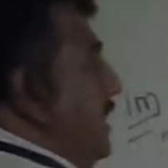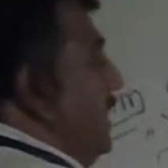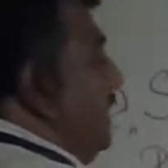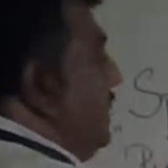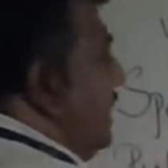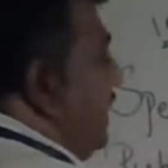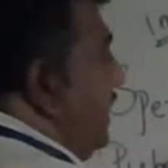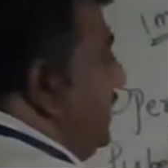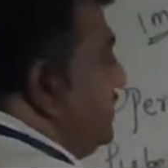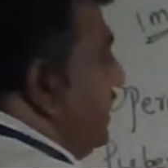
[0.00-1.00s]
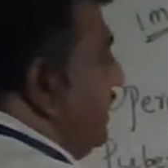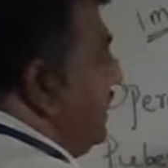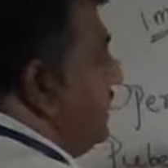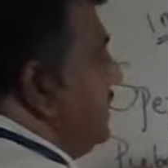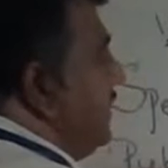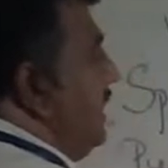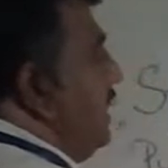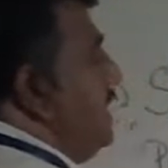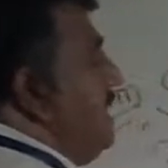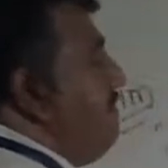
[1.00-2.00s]
increasing in the
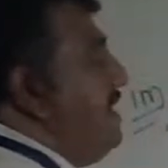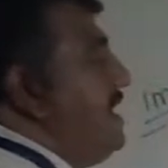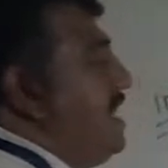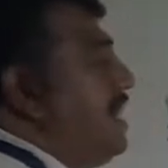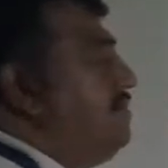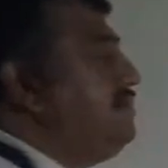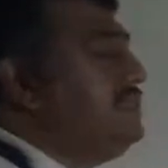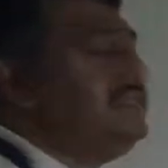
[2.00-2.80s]
level of